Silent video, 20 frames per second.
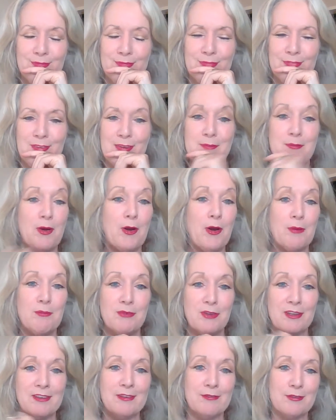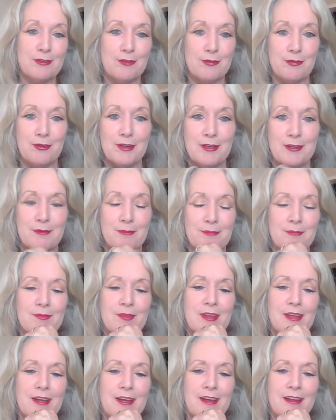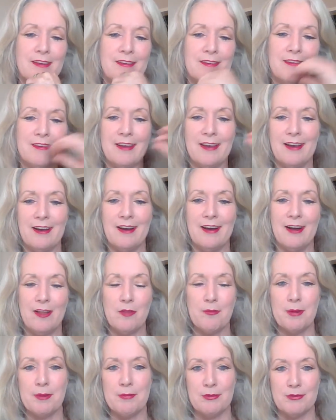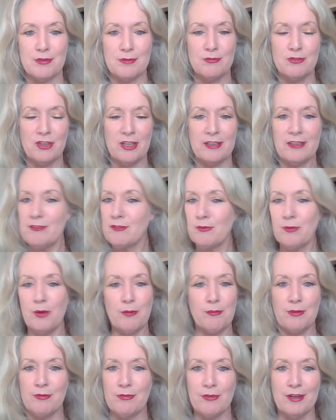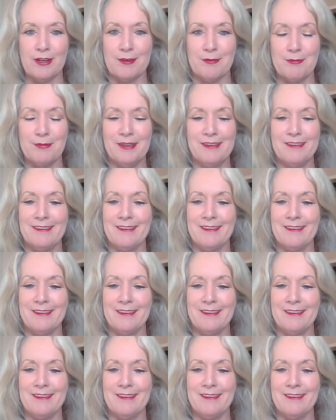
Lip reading: See, my objective is freedom, and other people's objectives won't be freedom.